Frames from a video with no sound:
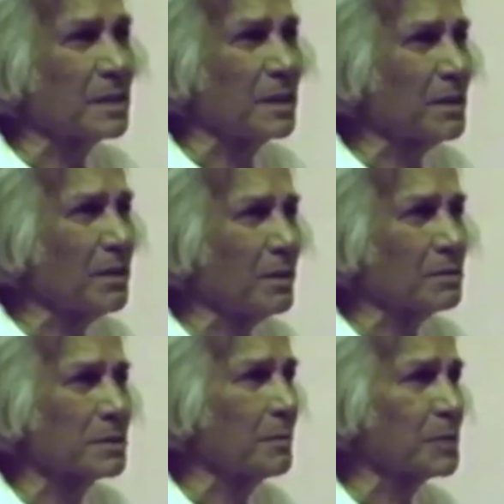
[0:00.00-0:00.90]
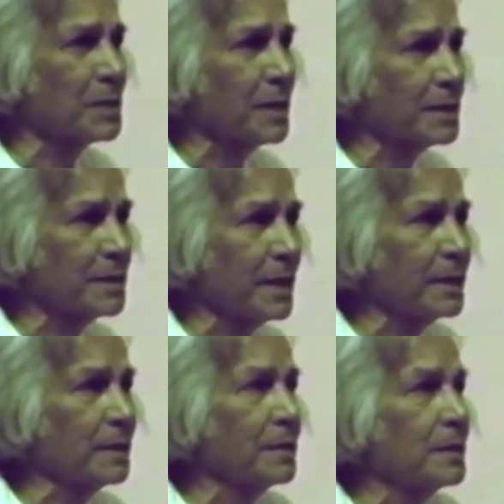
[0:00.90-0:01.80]
Singer or something like
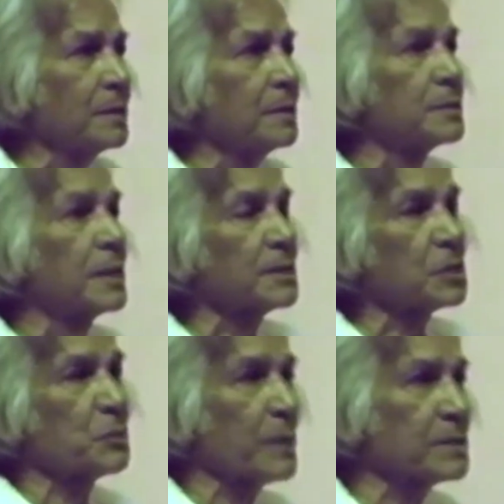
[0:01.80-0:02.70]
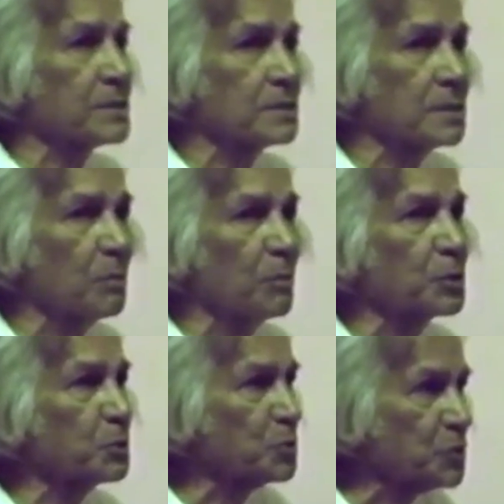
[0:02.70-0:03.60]
that. She has expressed some
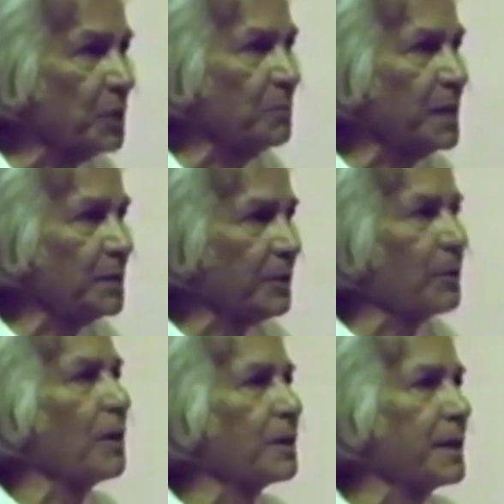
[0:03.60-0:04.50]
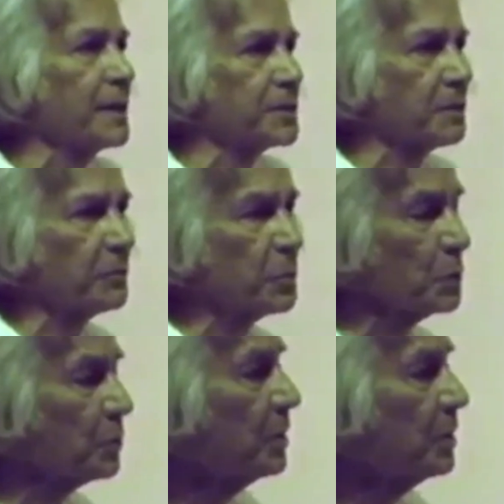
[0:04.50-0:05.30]
wish to see me and record an interview.